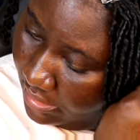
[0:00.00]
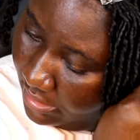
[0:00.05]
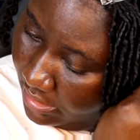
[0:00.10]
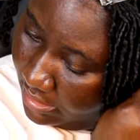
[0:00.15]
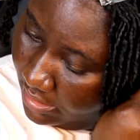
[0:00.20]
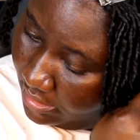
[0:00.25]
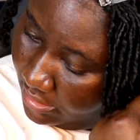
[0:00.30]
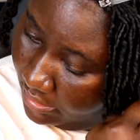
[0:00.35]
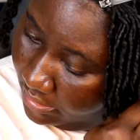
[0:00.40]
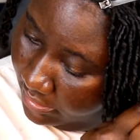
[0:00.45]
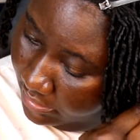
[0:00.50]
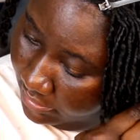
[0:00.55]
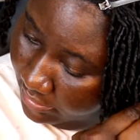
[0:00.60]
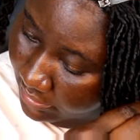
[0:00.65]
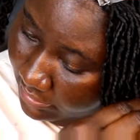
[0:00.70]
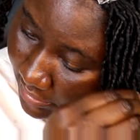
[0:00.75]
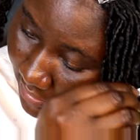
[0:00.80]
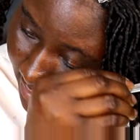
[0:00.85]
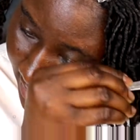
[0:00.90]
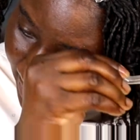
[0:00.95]

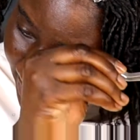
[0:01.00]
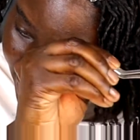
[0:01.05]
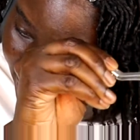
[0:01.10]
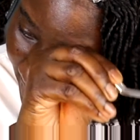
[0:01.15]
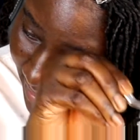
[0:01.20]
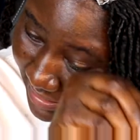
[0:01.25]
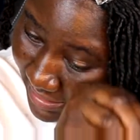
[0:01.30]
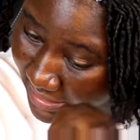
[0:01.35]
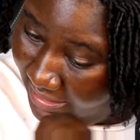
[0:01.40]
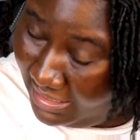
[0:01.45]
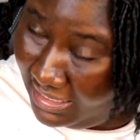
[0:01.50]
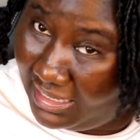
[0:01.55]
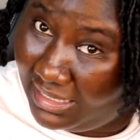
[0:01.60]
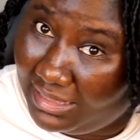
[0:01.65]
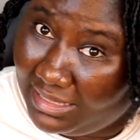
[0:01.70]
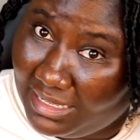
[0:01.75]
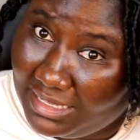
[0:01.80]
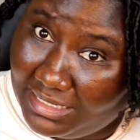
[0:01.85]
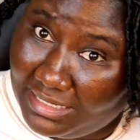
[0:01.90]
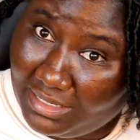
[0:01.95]

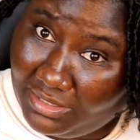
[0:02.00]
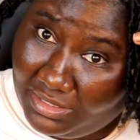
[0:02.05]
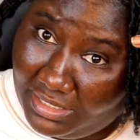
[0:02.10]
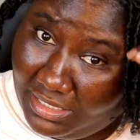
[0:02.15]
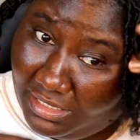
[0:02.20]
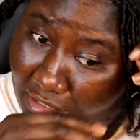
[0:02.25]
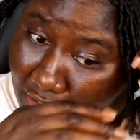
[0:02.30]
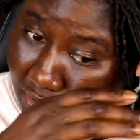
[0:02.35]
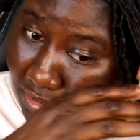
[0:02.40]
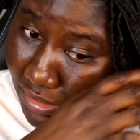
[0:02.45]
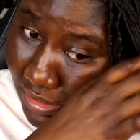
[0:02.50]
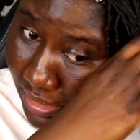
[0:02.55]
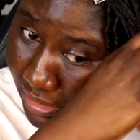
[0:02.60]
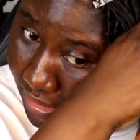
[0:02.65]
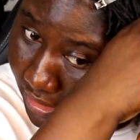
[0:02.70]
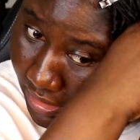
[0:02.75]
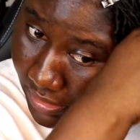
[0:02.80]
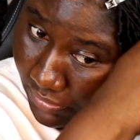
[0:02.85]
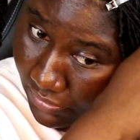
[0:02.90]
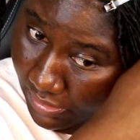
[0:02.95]
That sounds like a dirty
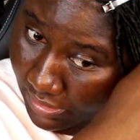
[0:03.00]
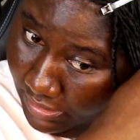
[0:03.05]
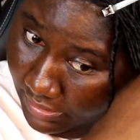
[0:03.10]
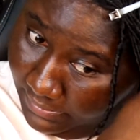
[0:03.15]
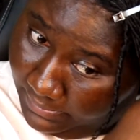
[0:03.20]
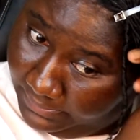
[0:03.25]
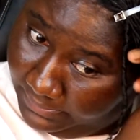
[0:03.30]
joke.